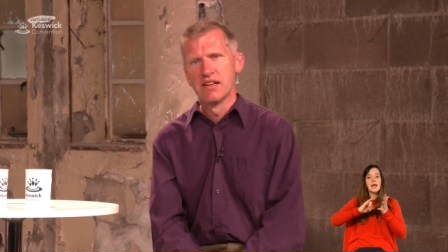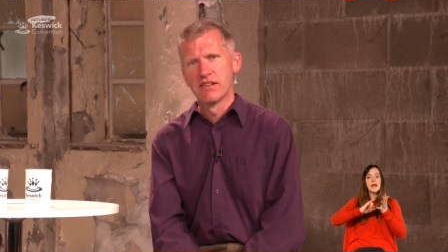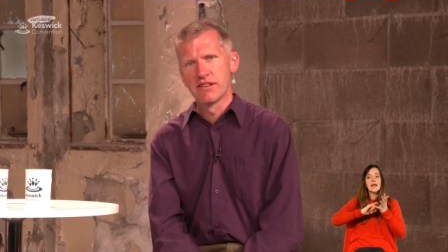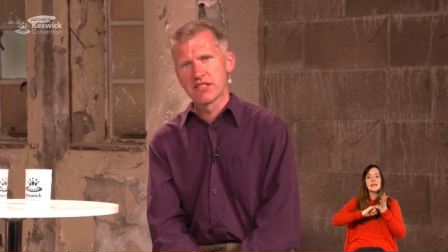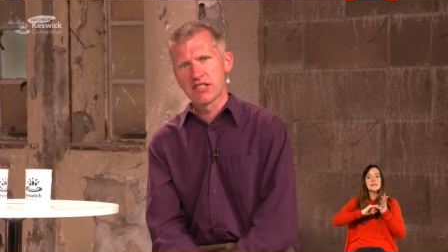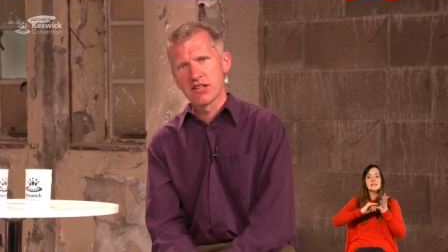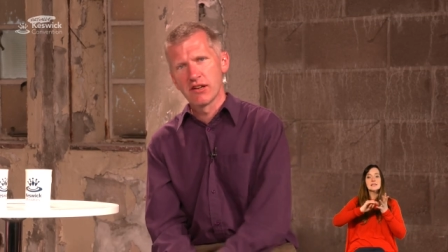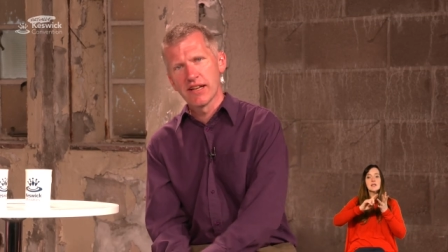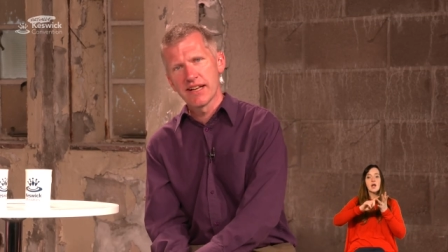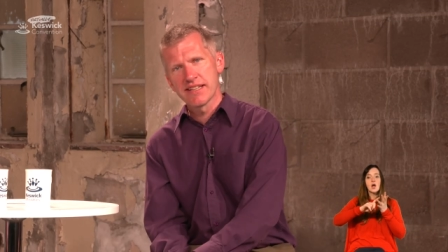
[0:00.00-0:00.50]
the
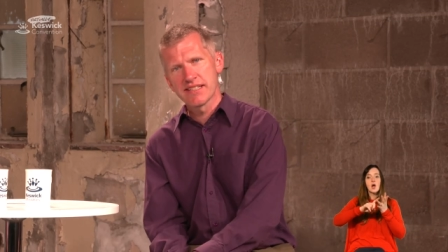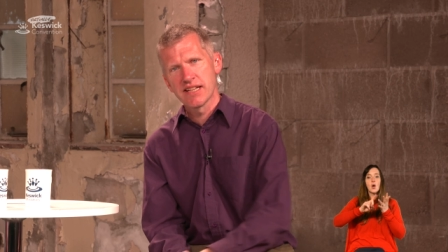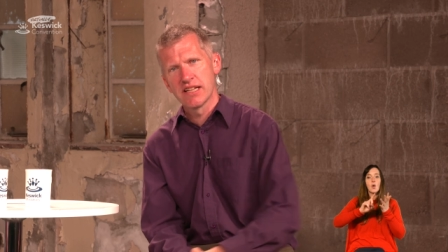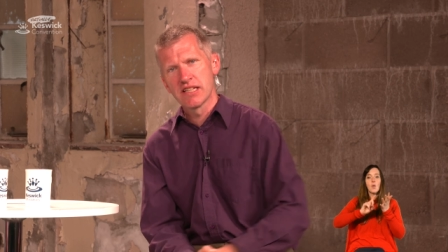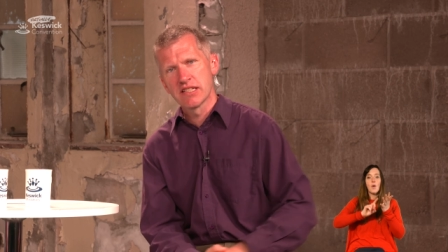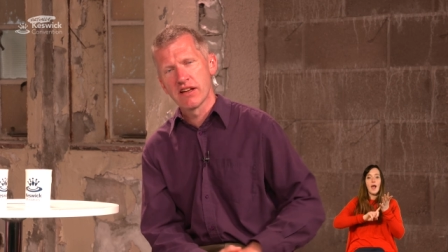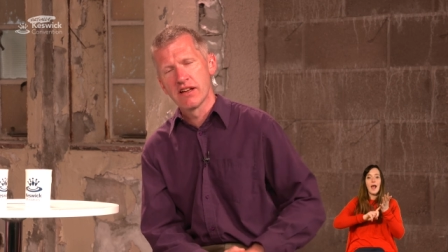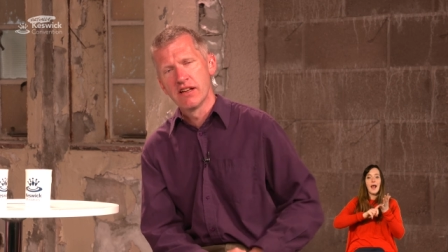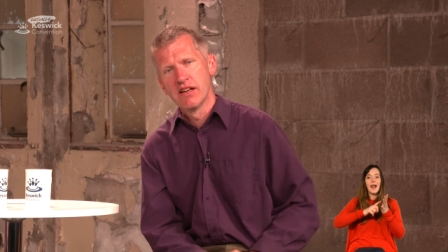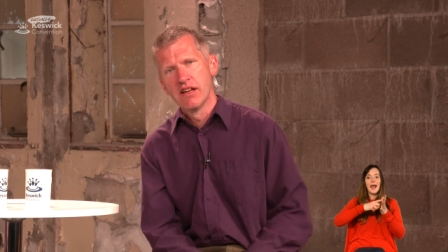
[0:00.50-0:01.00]
SOLAS
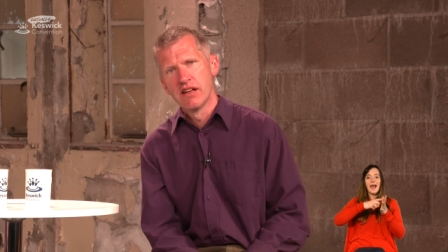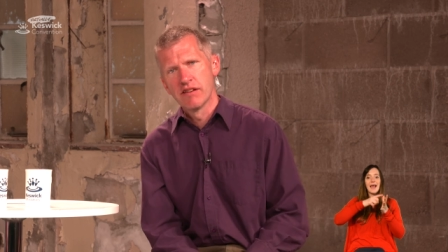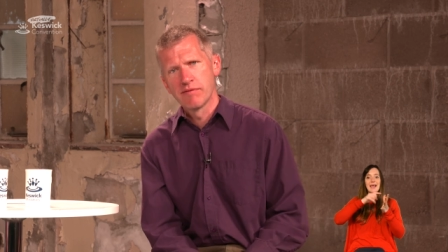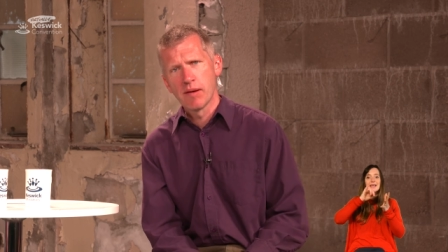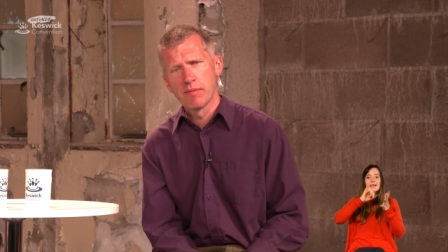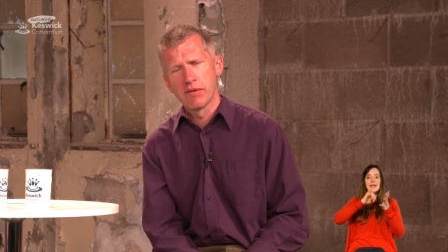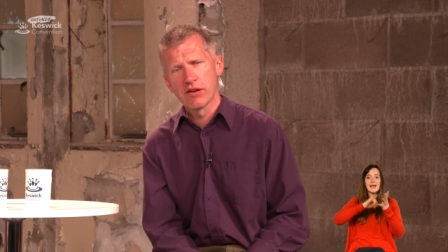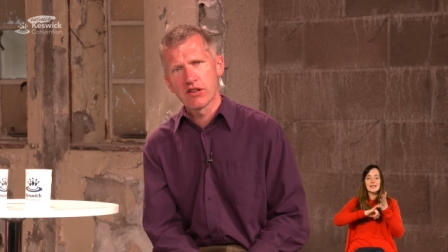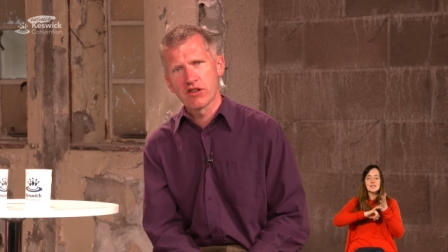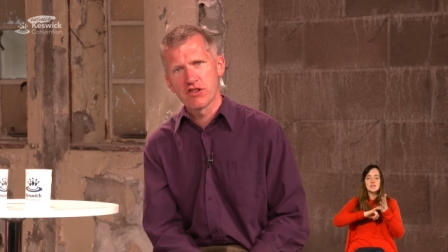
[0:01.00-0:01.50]
Center for
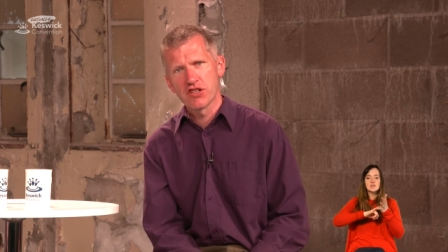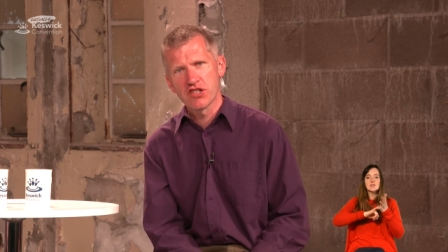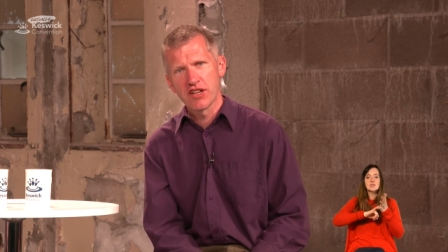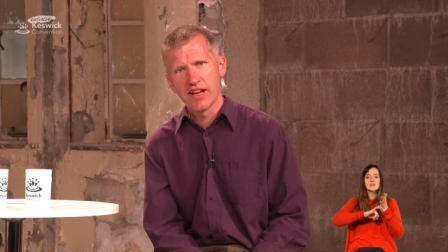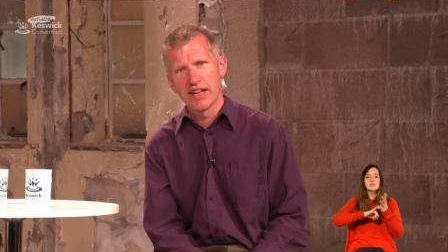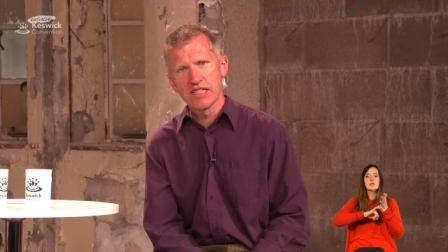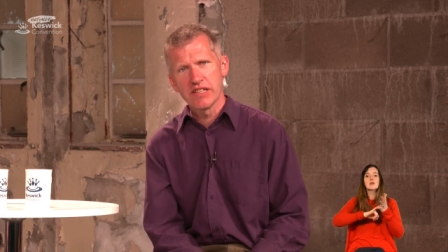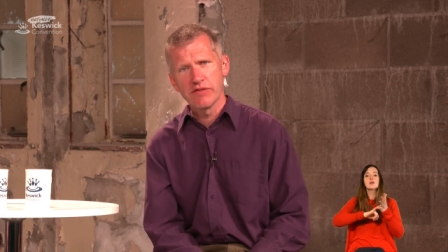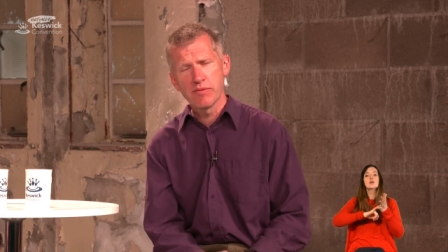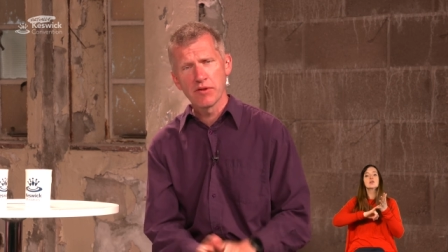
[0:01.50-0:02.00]
Public Christianity.